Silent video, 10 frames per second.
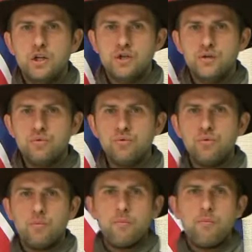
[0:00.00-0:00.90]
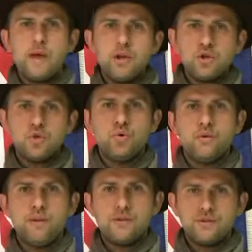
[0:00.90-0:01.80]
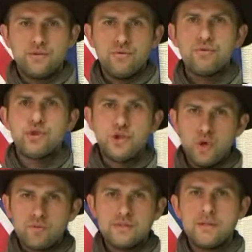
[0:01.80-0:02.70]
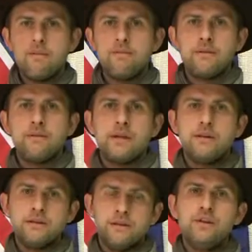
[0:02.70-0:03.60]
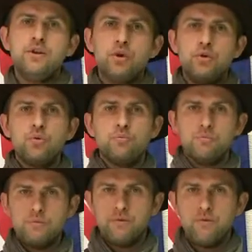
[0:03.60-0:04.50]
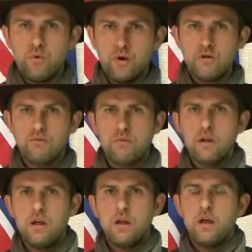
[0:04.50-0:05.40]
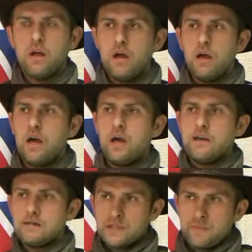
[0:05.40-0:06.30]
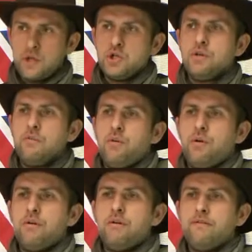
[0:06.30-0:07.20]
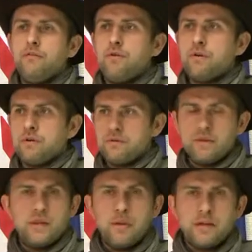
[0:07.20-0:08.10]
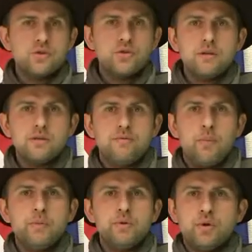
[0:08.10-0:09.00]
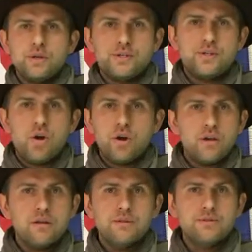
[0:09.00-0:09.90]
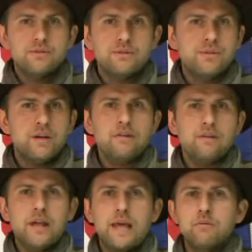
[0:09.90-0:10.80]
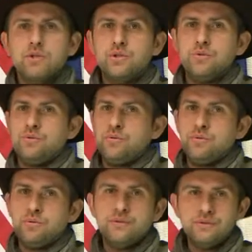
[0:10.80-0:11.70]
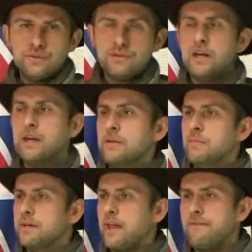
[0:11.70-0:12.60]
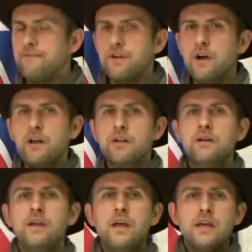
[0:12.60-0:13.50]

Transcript: To make sure that students know something that they didn't know before. It is especially important for elementaries, for people who are starting to study the language, who used to study it but they have forgotten.